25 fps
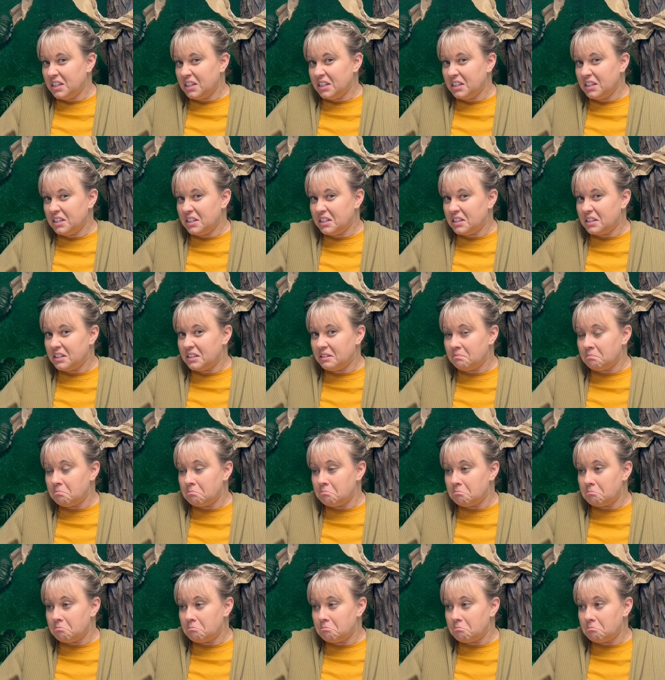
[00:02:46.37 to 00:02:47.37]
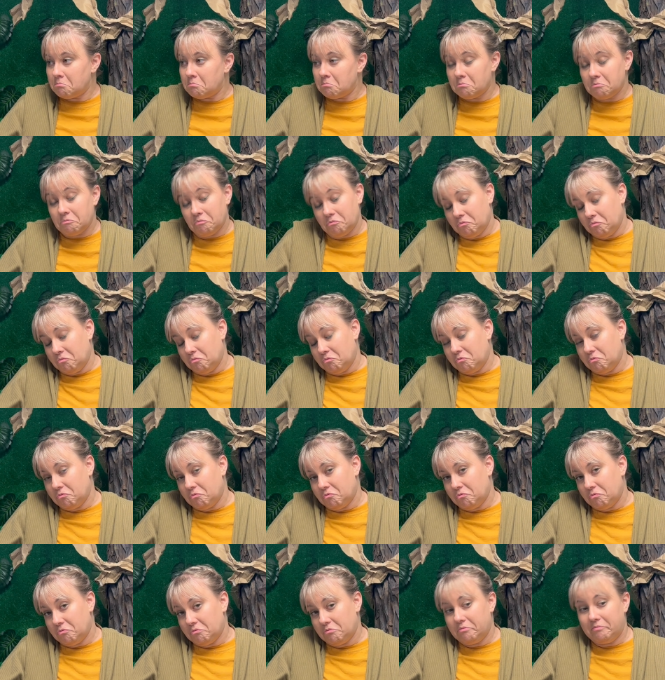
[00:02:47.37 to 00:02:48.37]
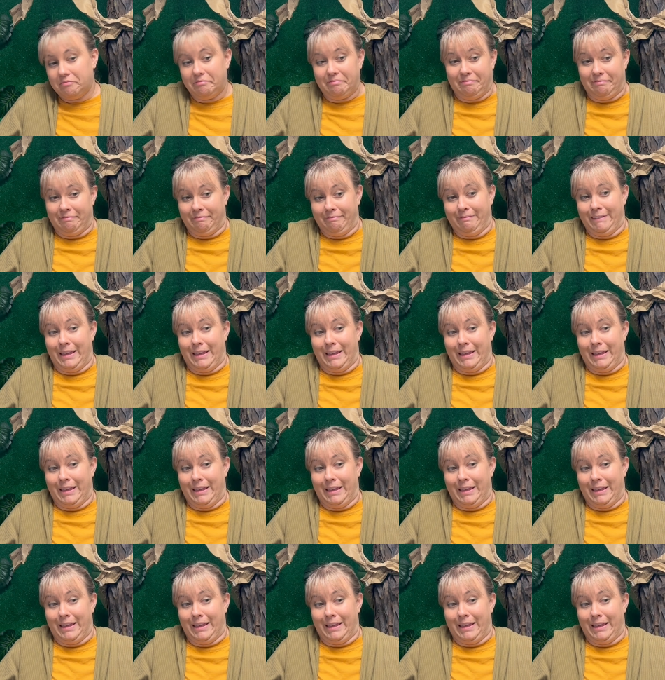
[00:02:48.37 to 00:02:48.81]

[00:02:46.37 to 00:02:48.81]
(no one is talking)